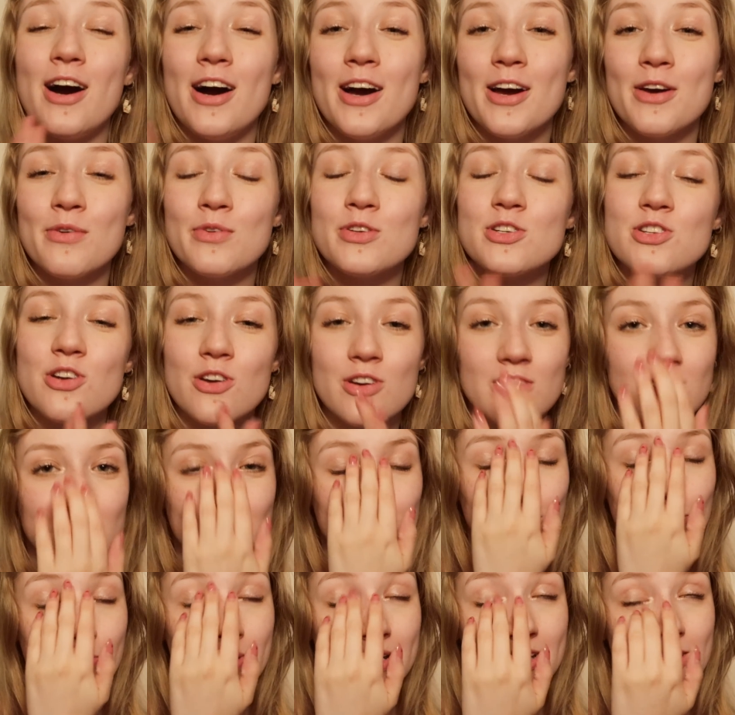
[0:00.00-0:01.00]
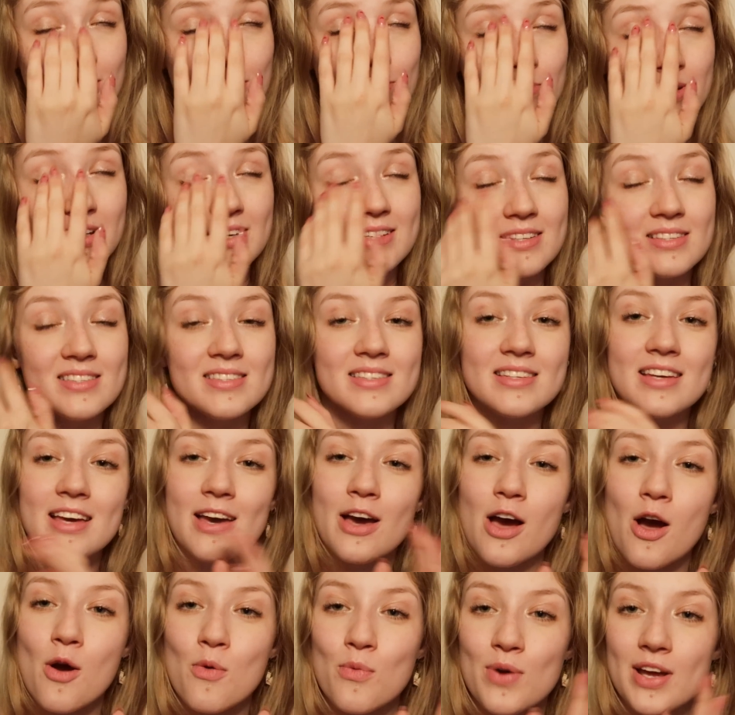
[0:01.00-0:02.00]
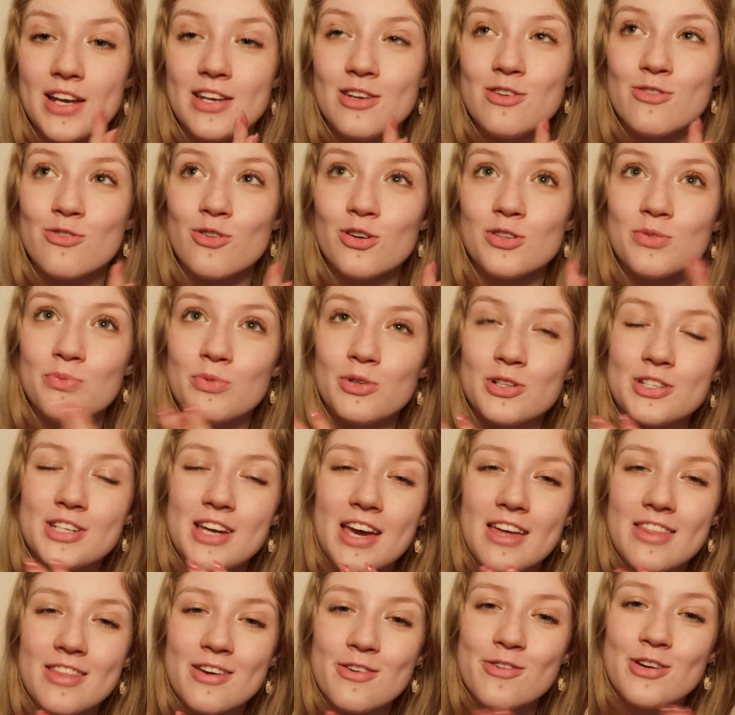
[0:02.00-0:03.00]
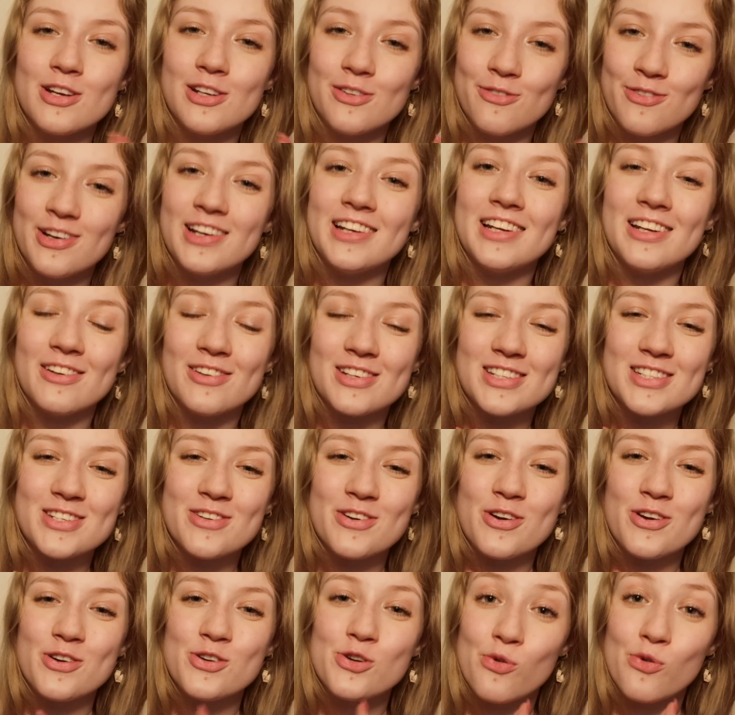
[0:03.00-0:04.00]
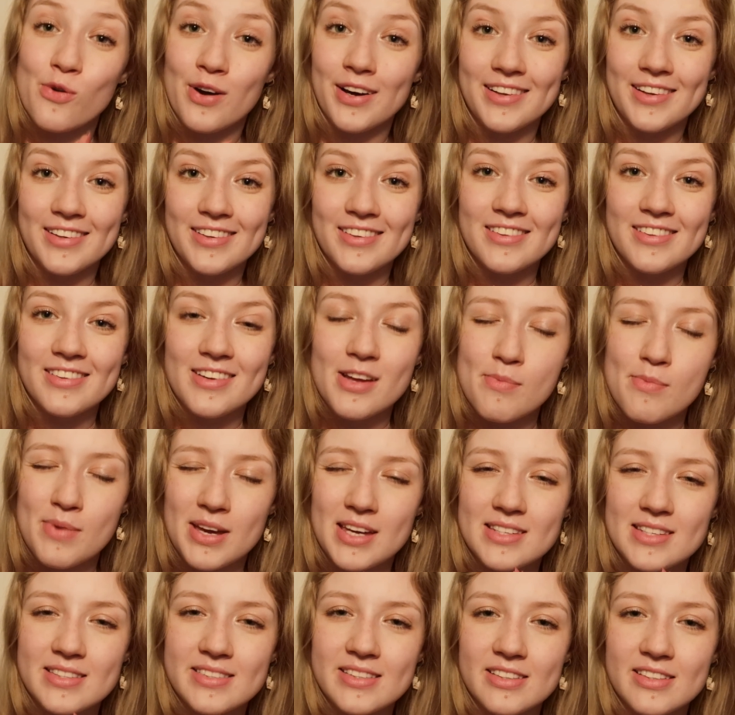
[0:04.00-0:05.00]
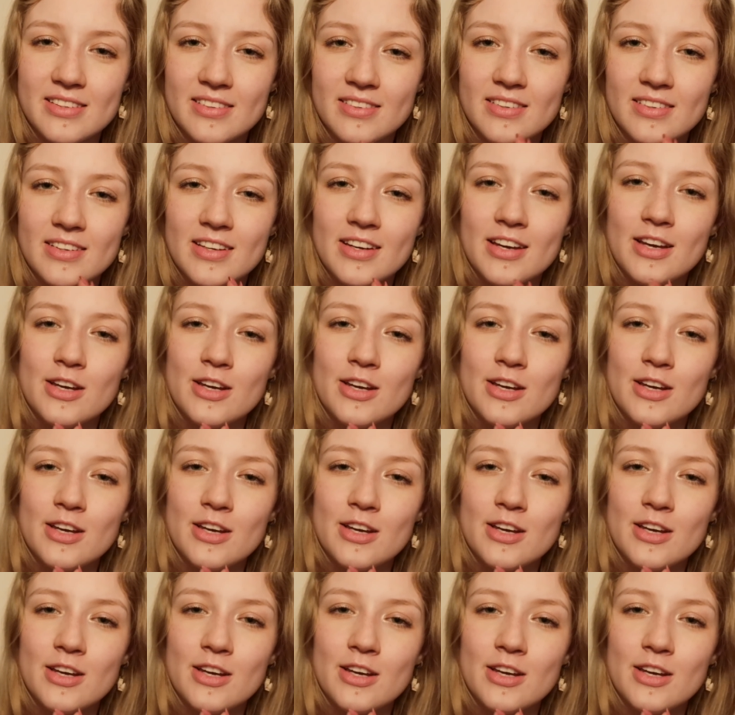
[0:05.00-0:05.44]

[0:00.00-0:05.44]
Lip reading: I will show you the full picture because when you've got them all together it really looks quite amazing.